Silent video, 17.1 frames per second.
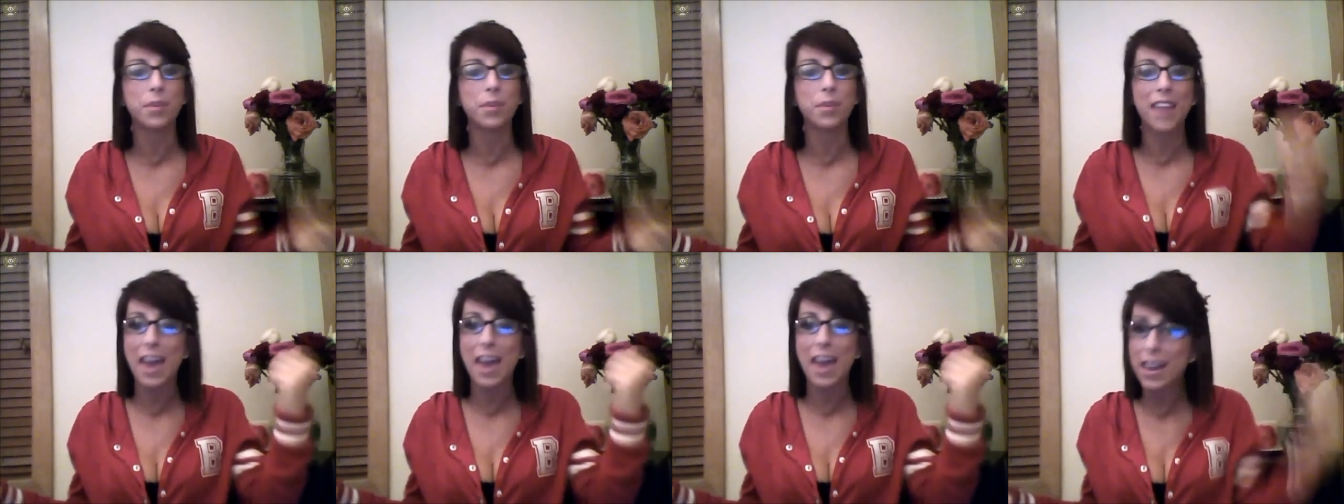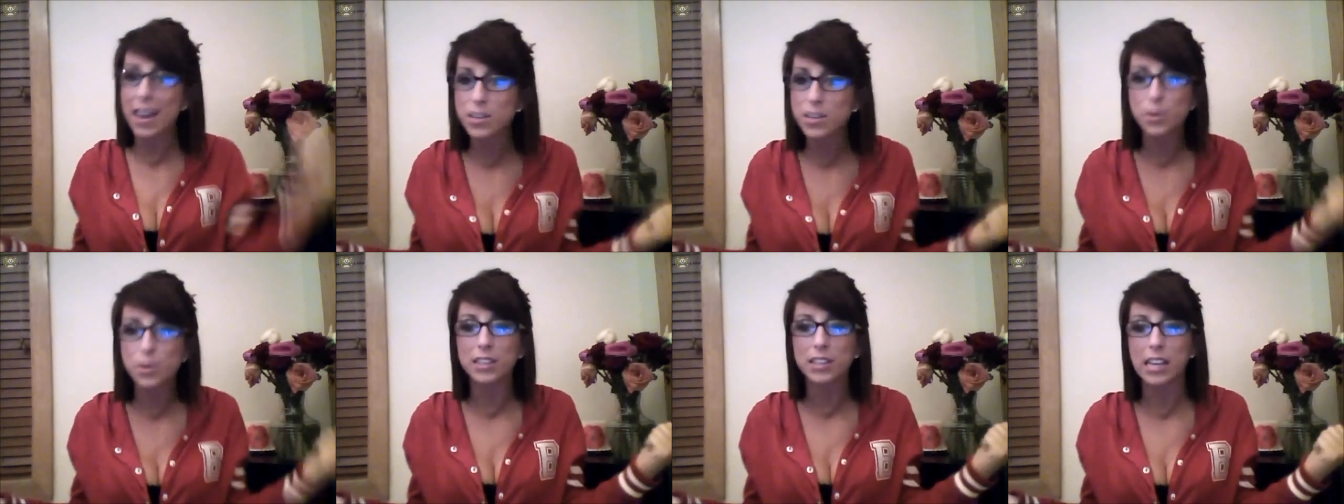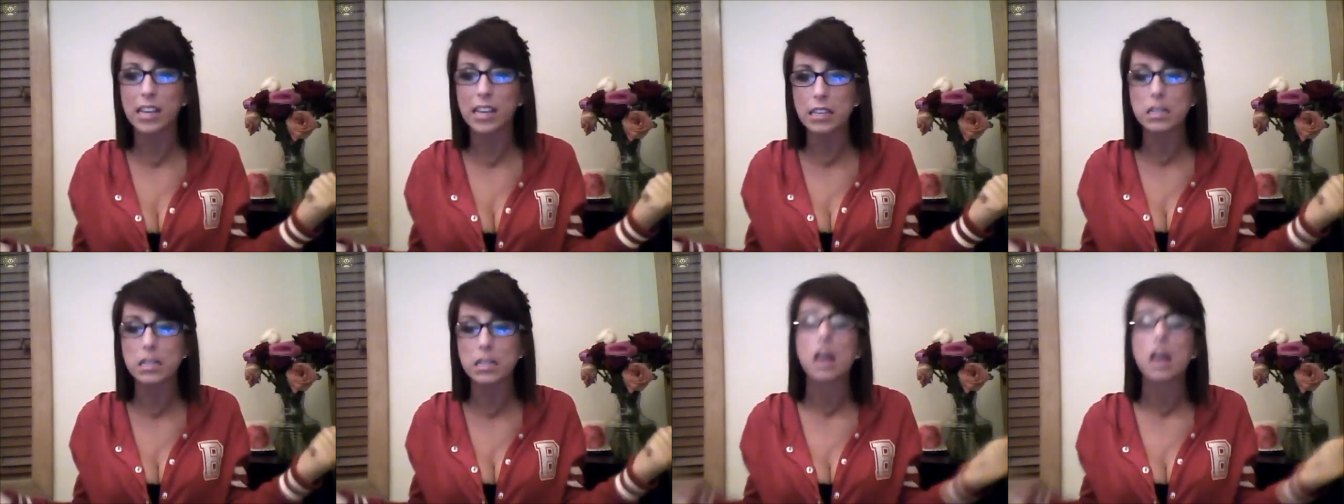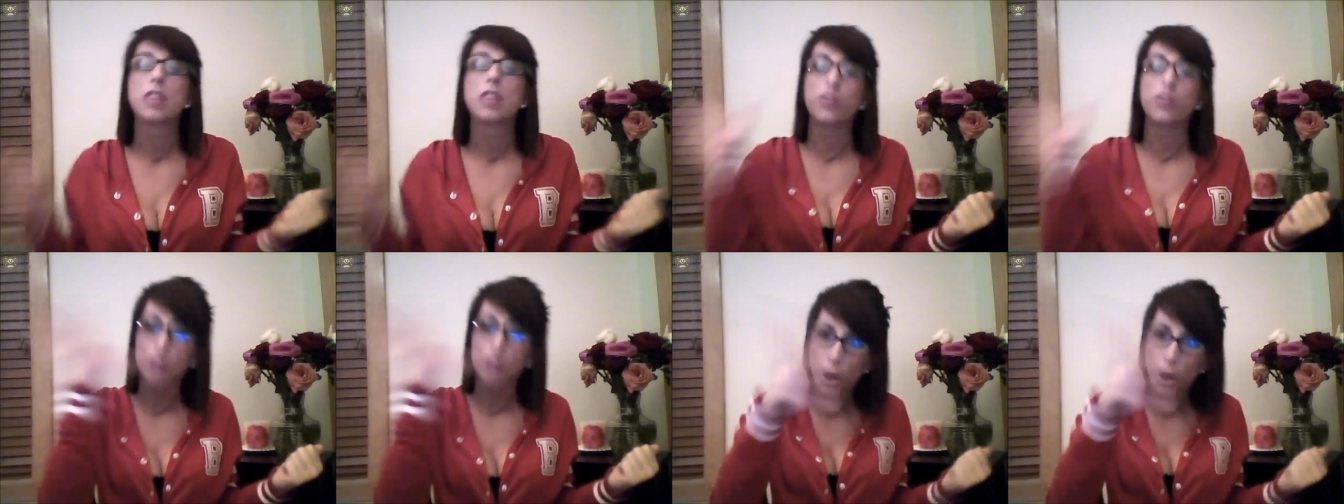When the egg's released, the
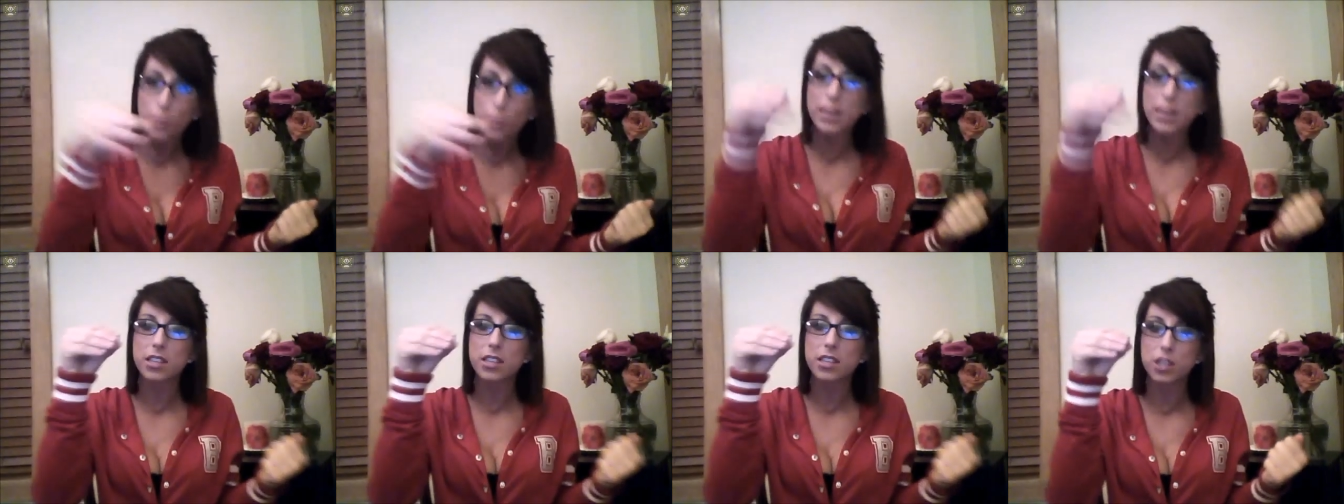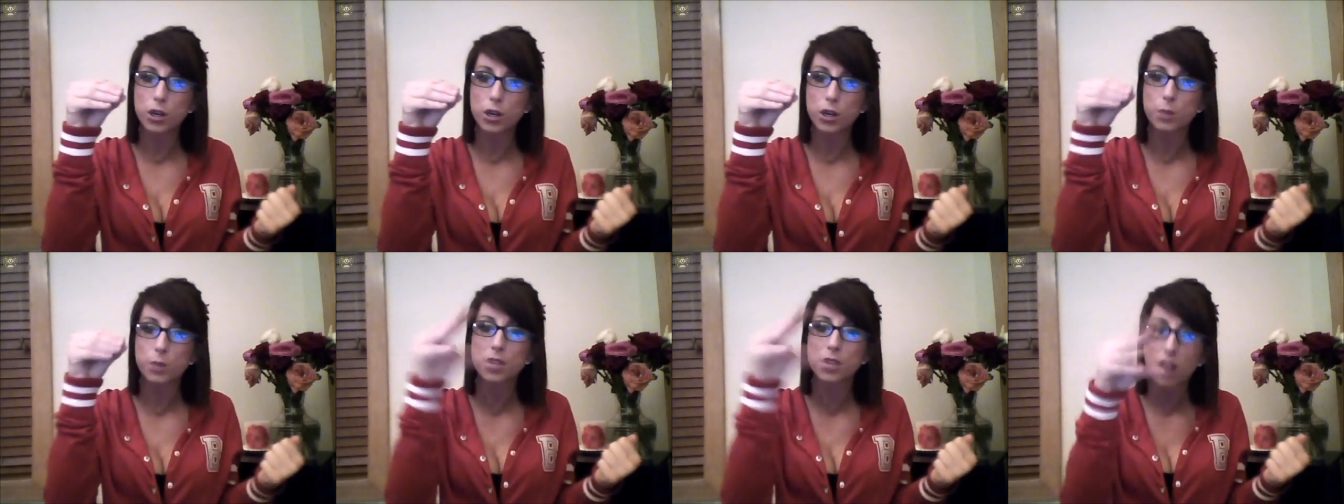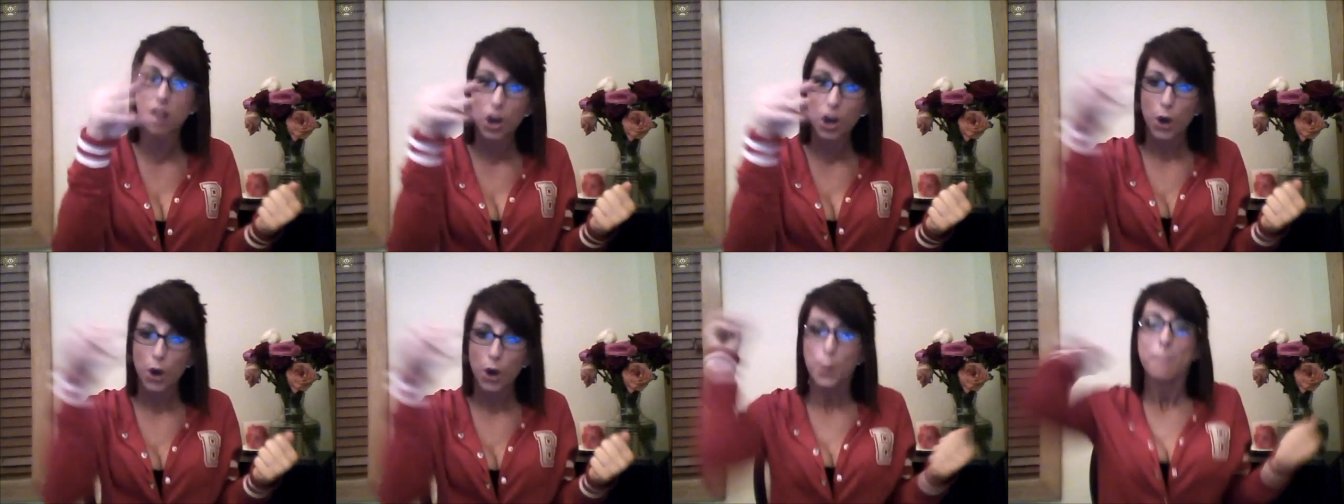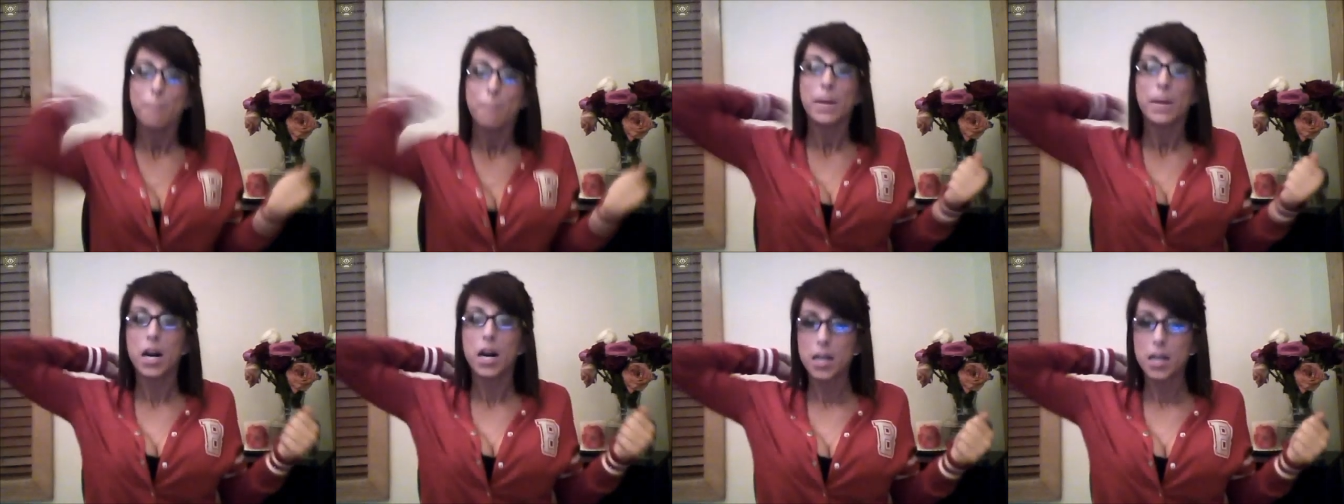fallopian tubes
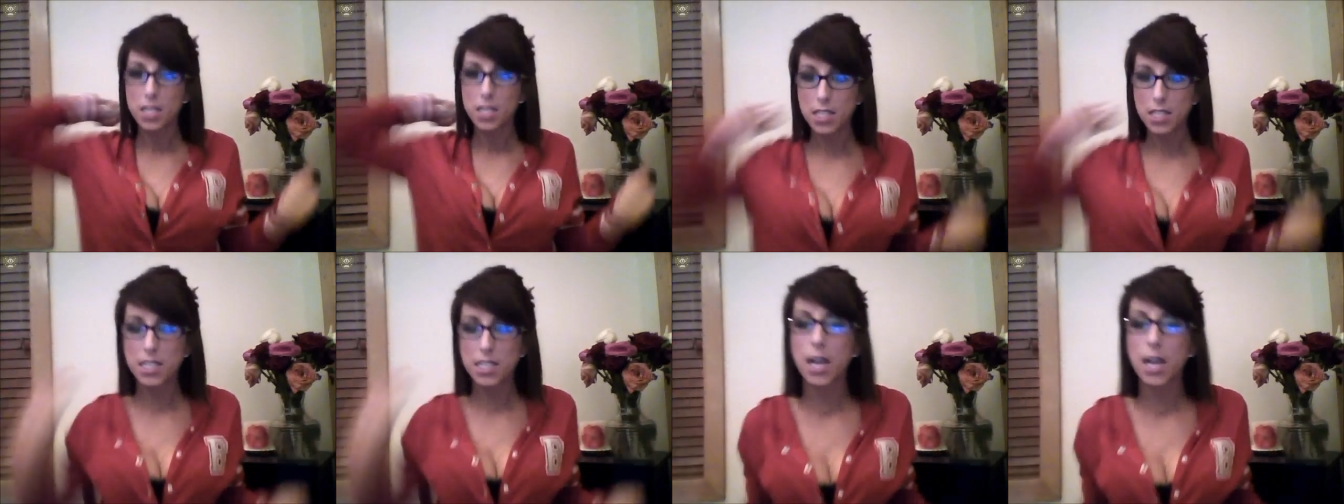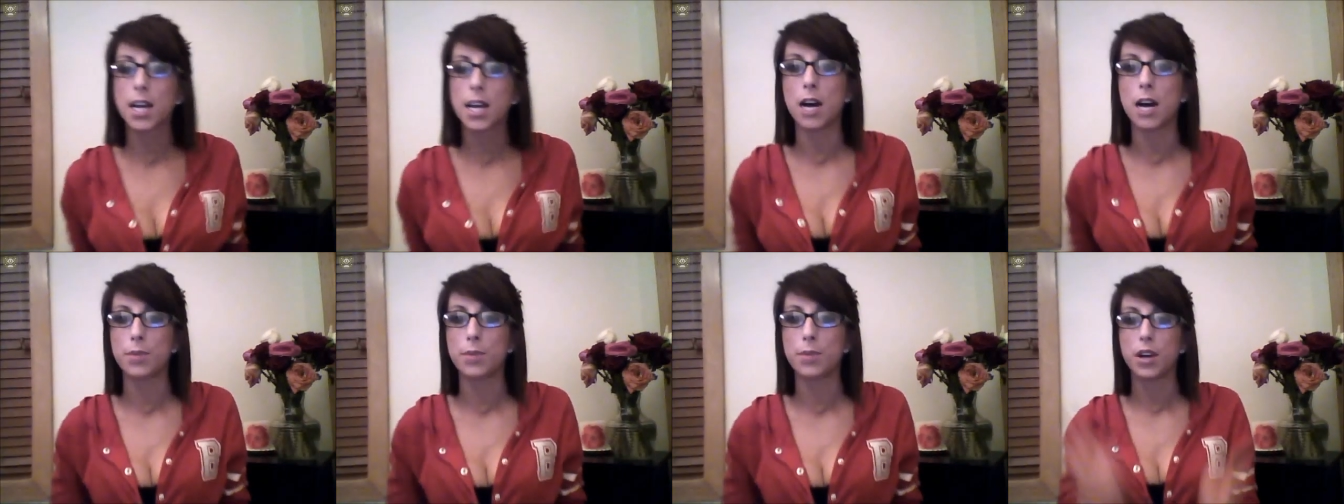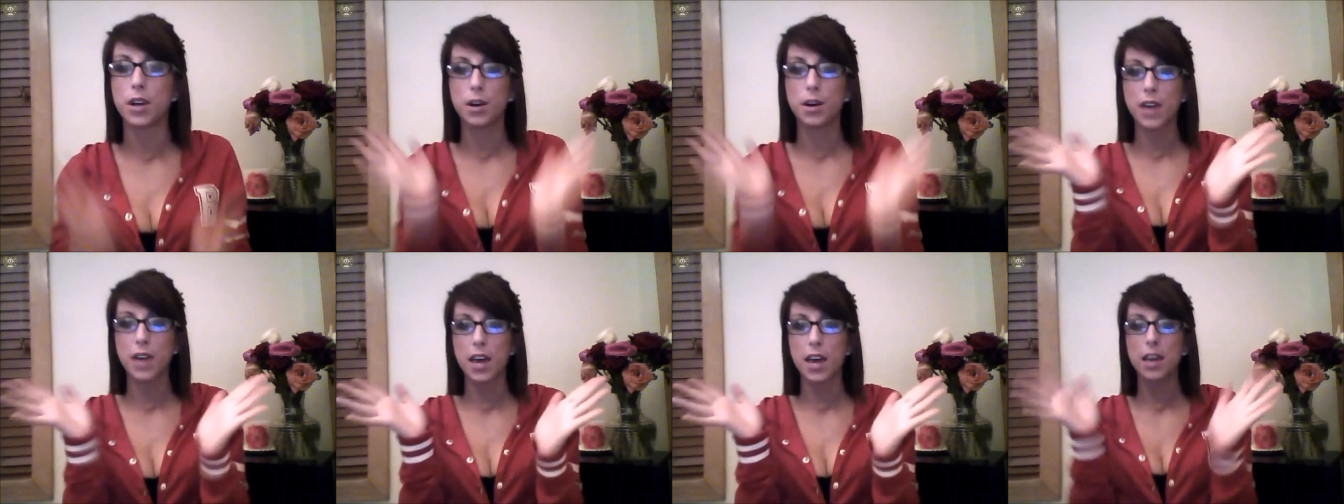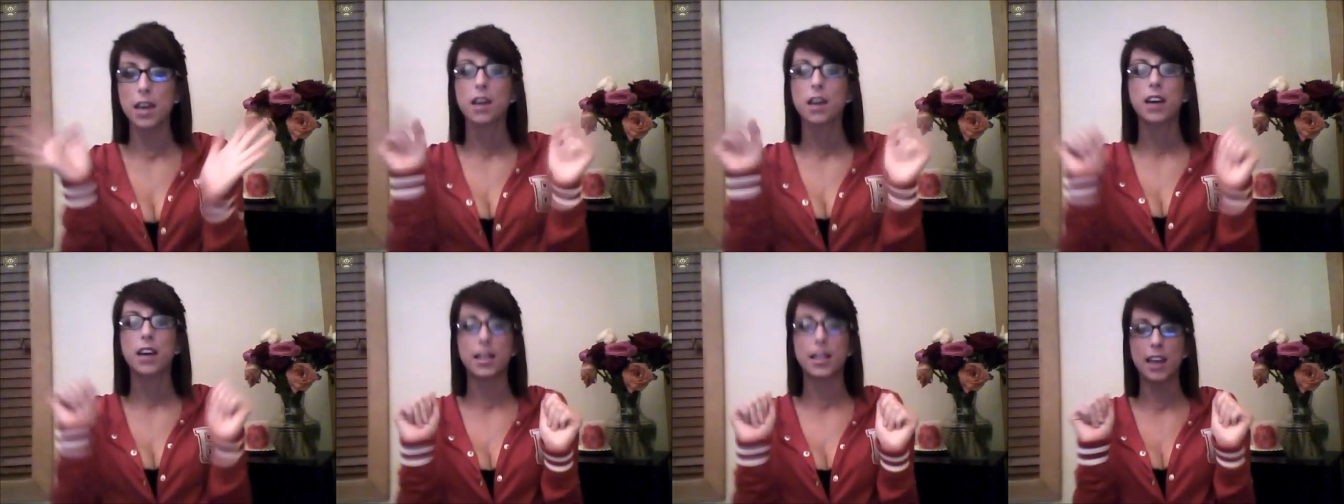suck it up, okay?
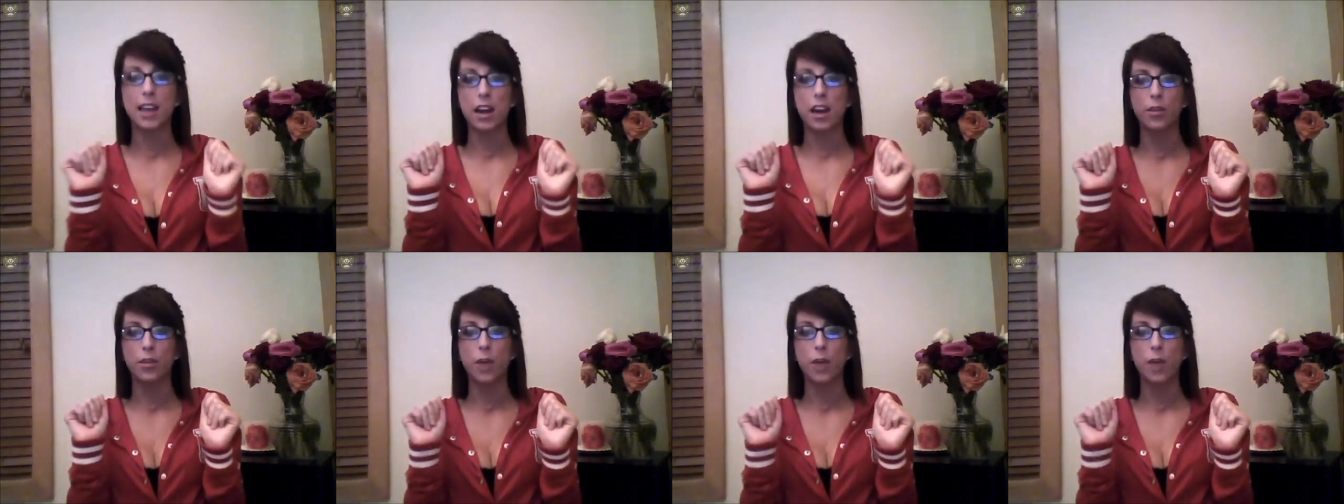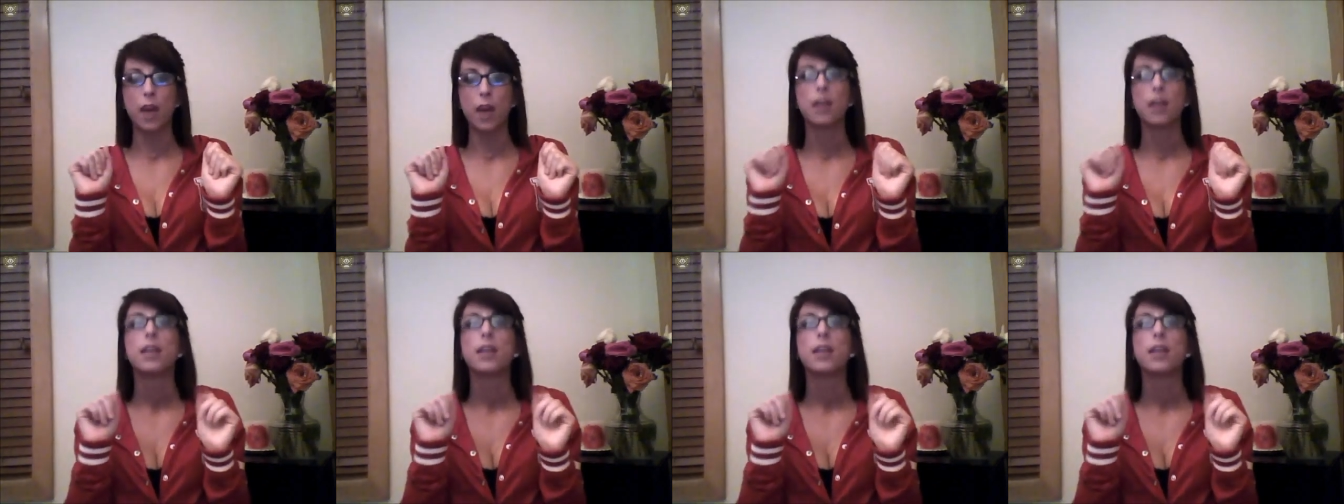Got that out of the way.